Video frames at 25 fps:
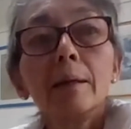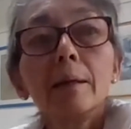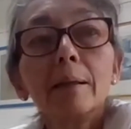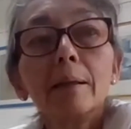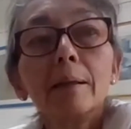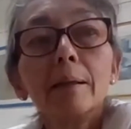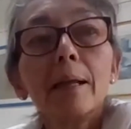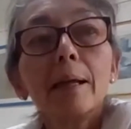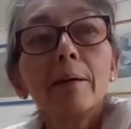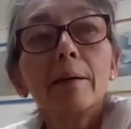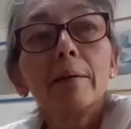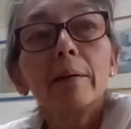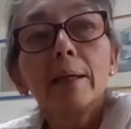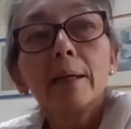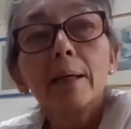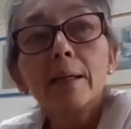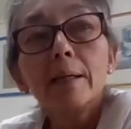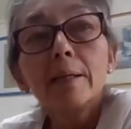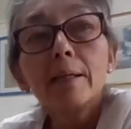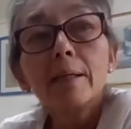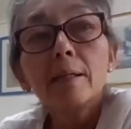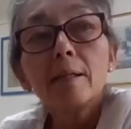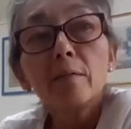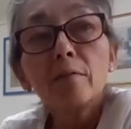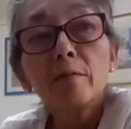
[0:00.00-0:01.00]
Now, it
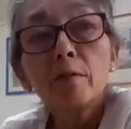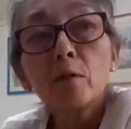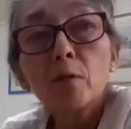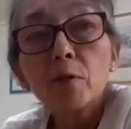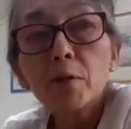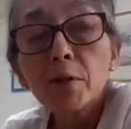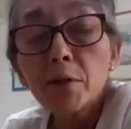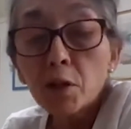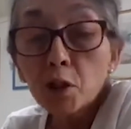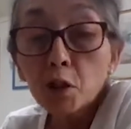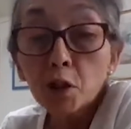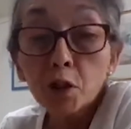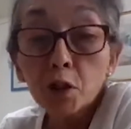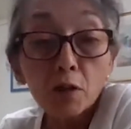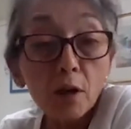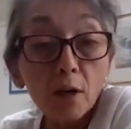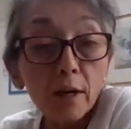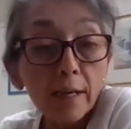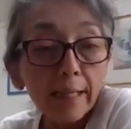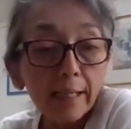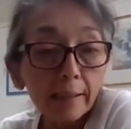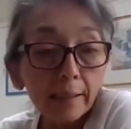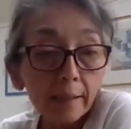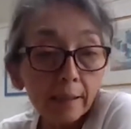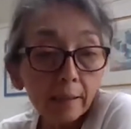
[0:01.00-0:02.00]
is of course
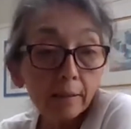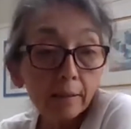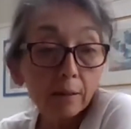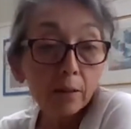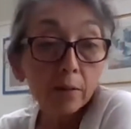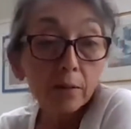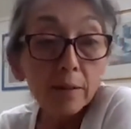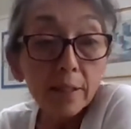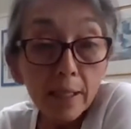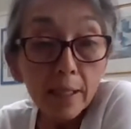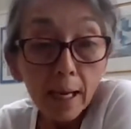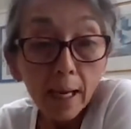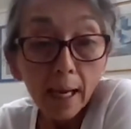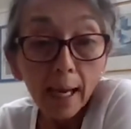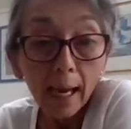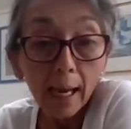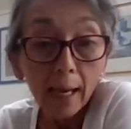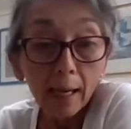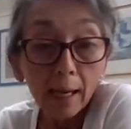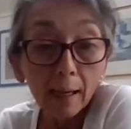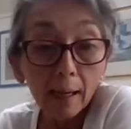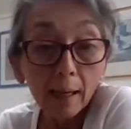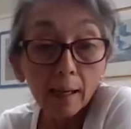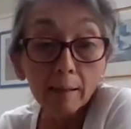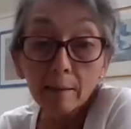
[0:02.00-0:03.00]
trite to
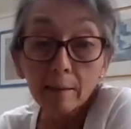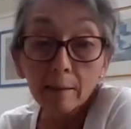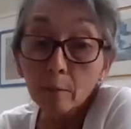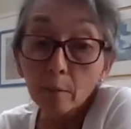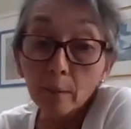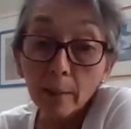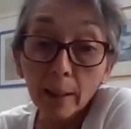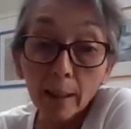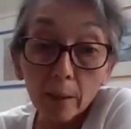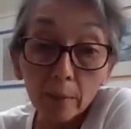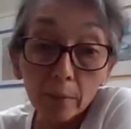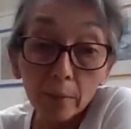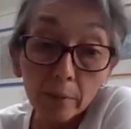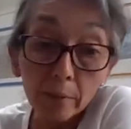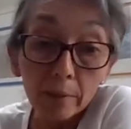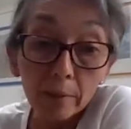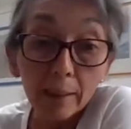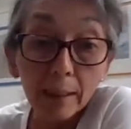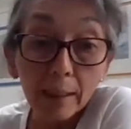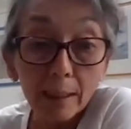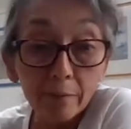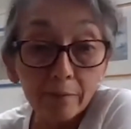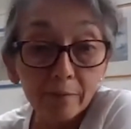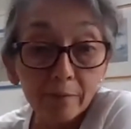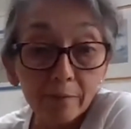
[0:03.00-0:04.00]
say that we are all
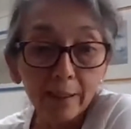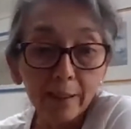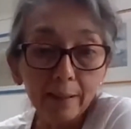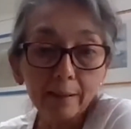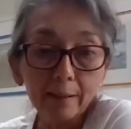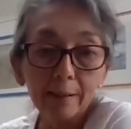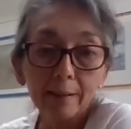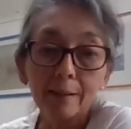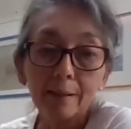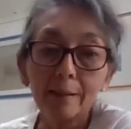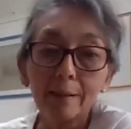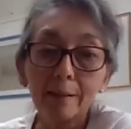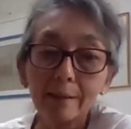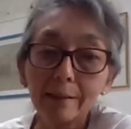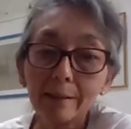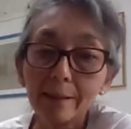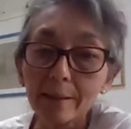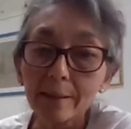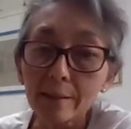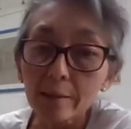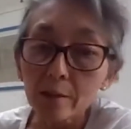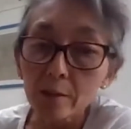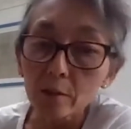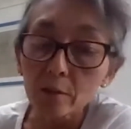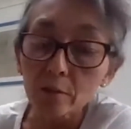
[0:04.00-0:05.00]
living in an
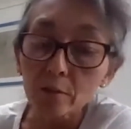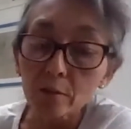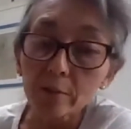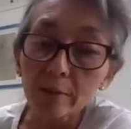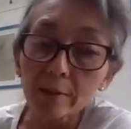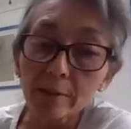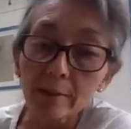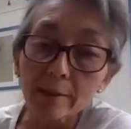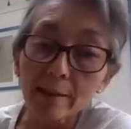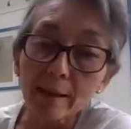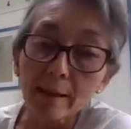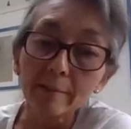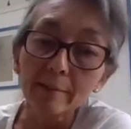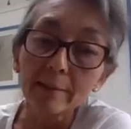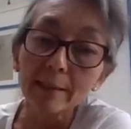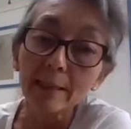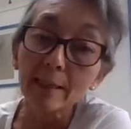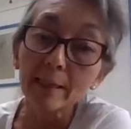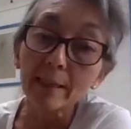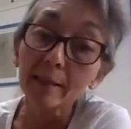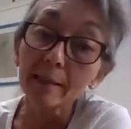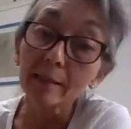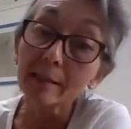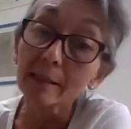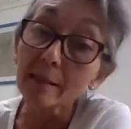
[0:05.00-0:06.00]

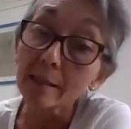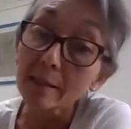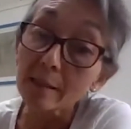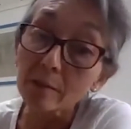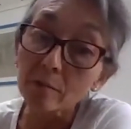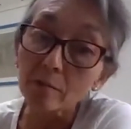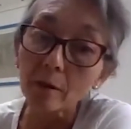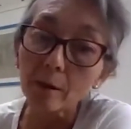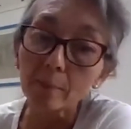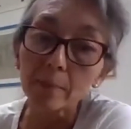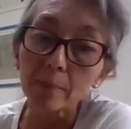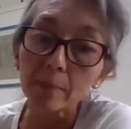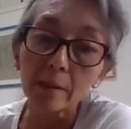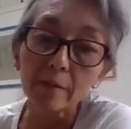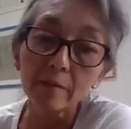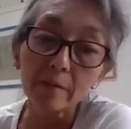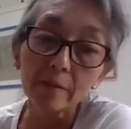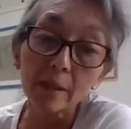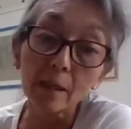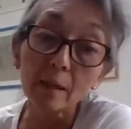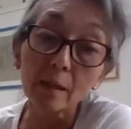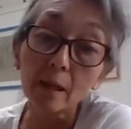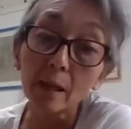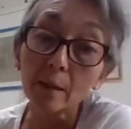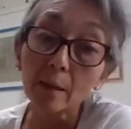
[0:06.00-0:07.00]
extraordinarily disruptive
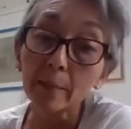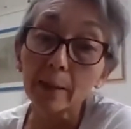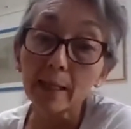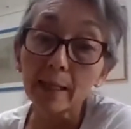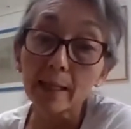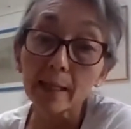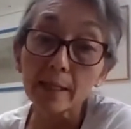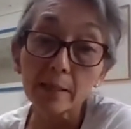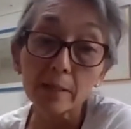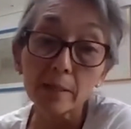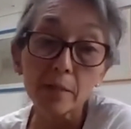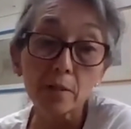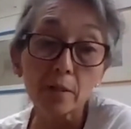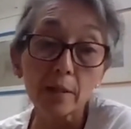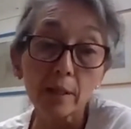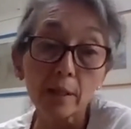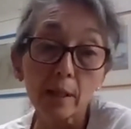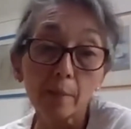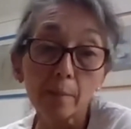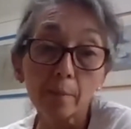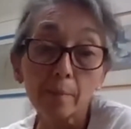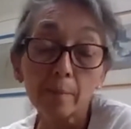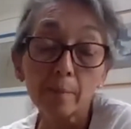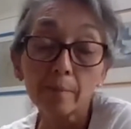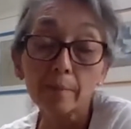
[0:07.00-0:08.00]
time in history.
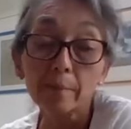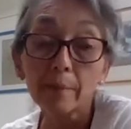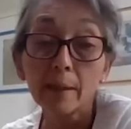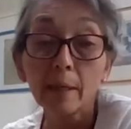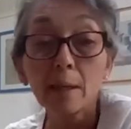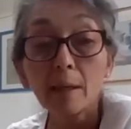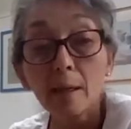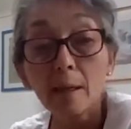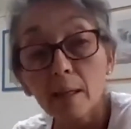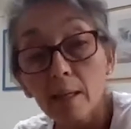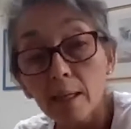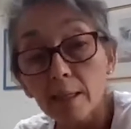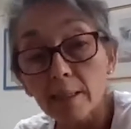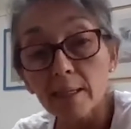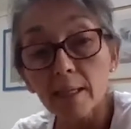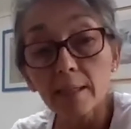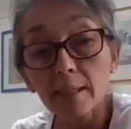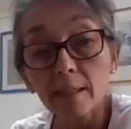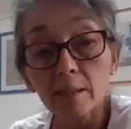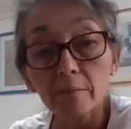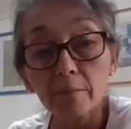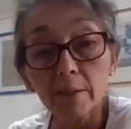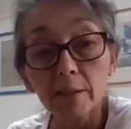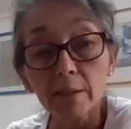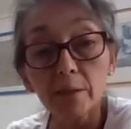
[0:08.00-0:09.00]
As
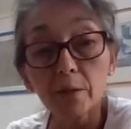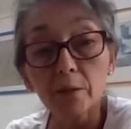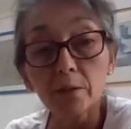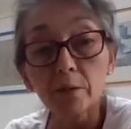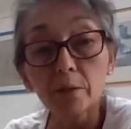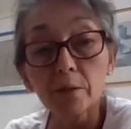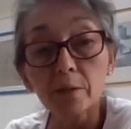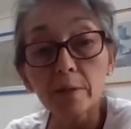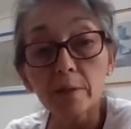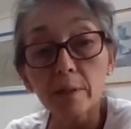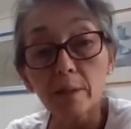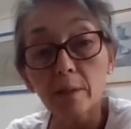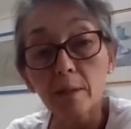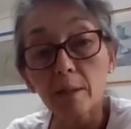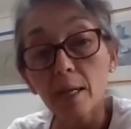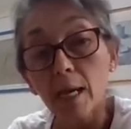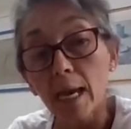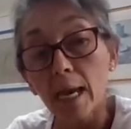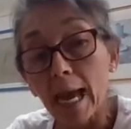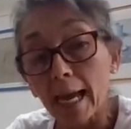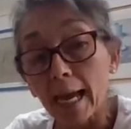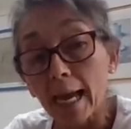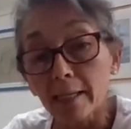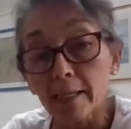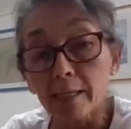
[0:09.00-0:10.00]
individuals
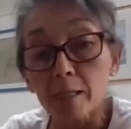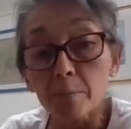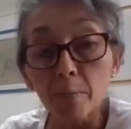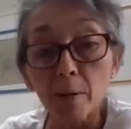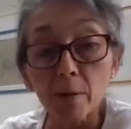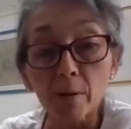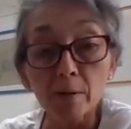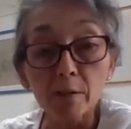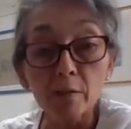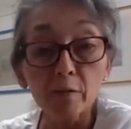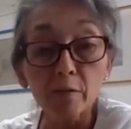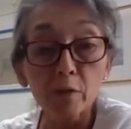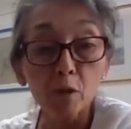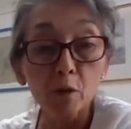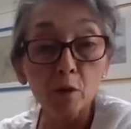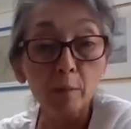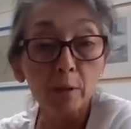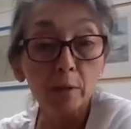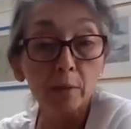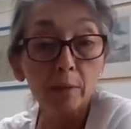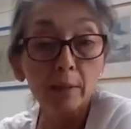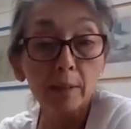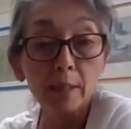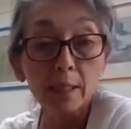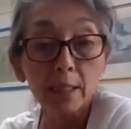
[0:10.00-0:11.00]
and as part of
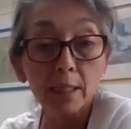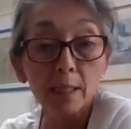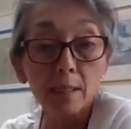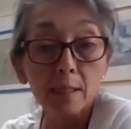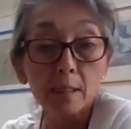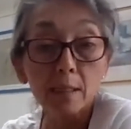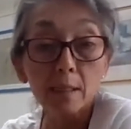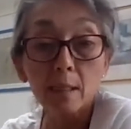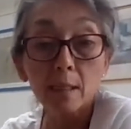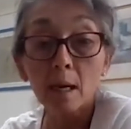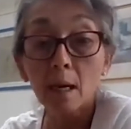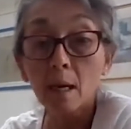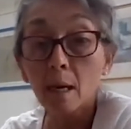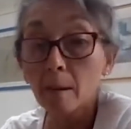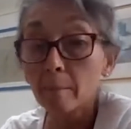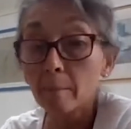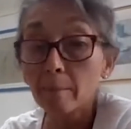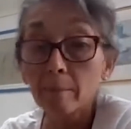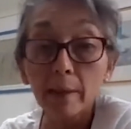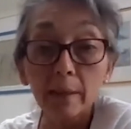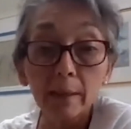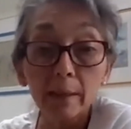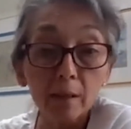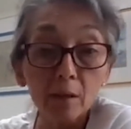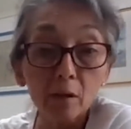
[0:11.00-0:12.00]
communities,
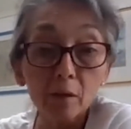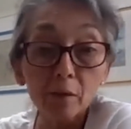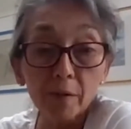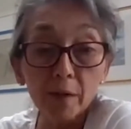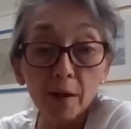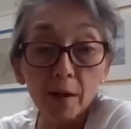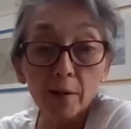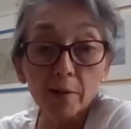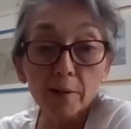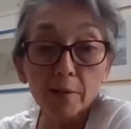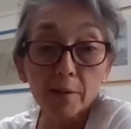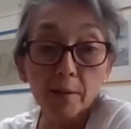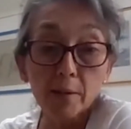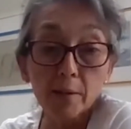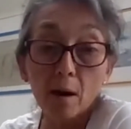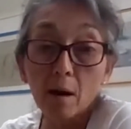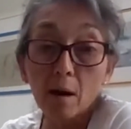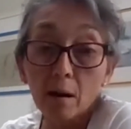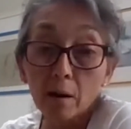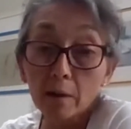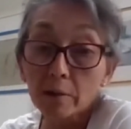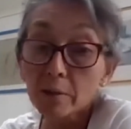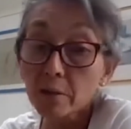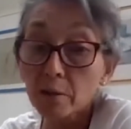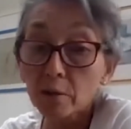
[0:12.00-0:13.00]
many of us
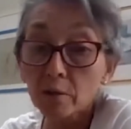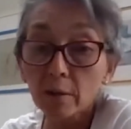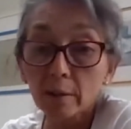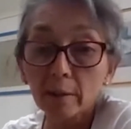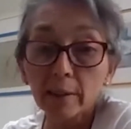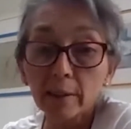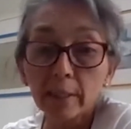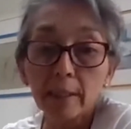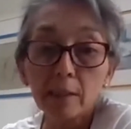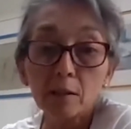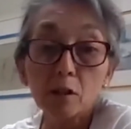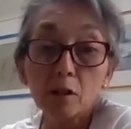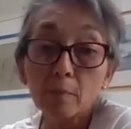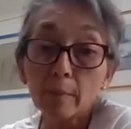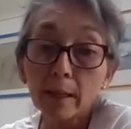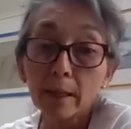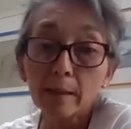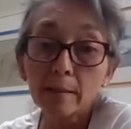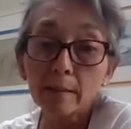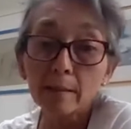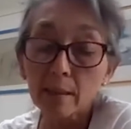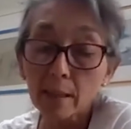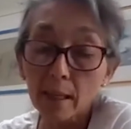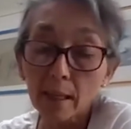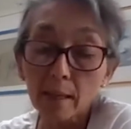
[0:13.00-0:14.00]
are struggling to make
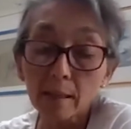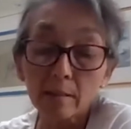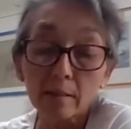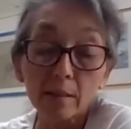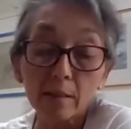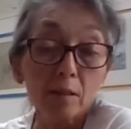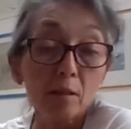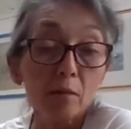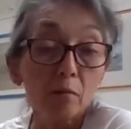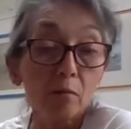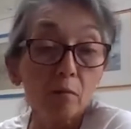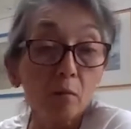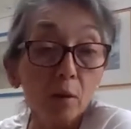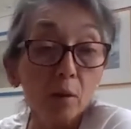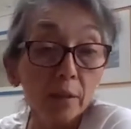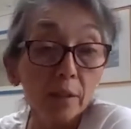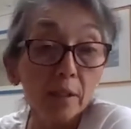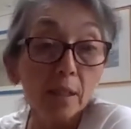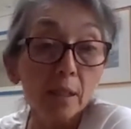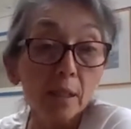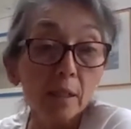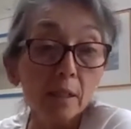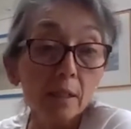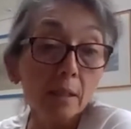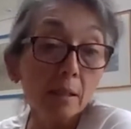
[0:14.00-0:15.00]
sense of what
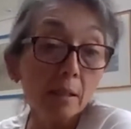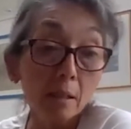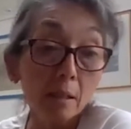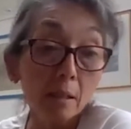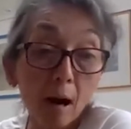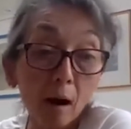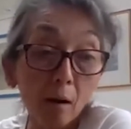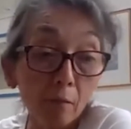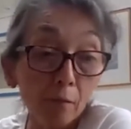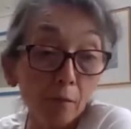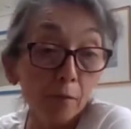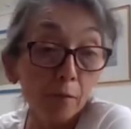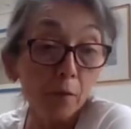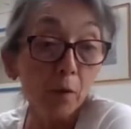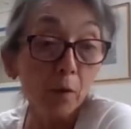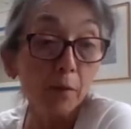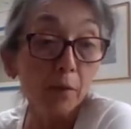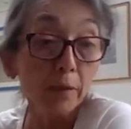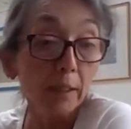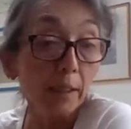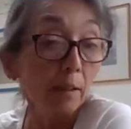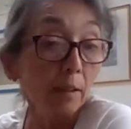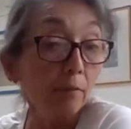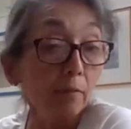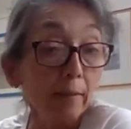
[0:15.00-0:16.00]
is
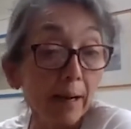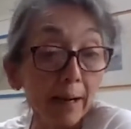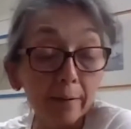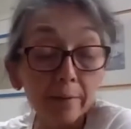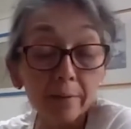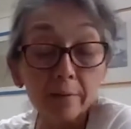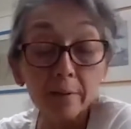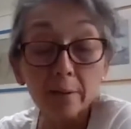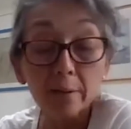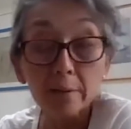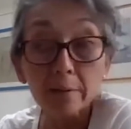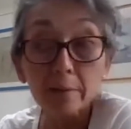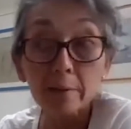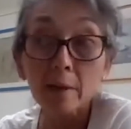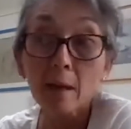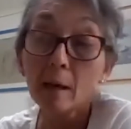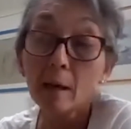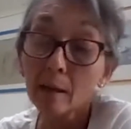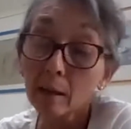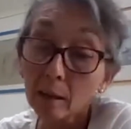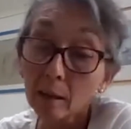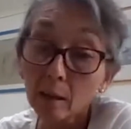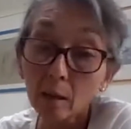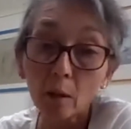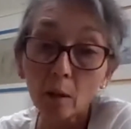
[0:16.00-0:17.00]
unfolding around us
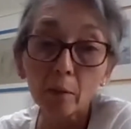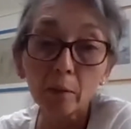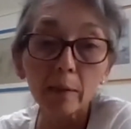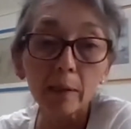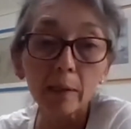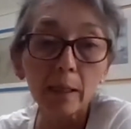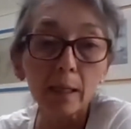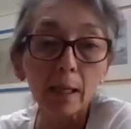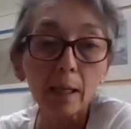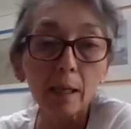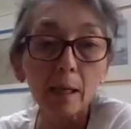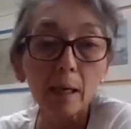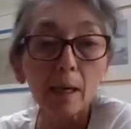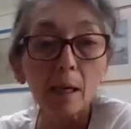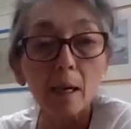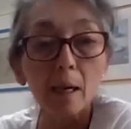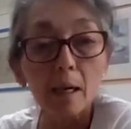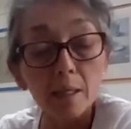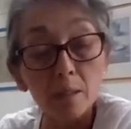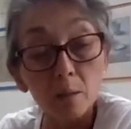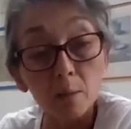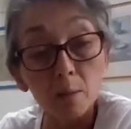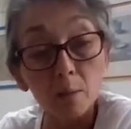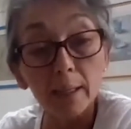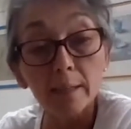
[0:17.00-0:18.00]
locally
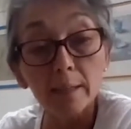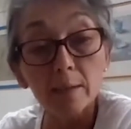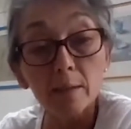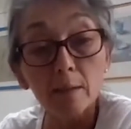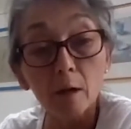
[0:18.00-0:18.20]
as well as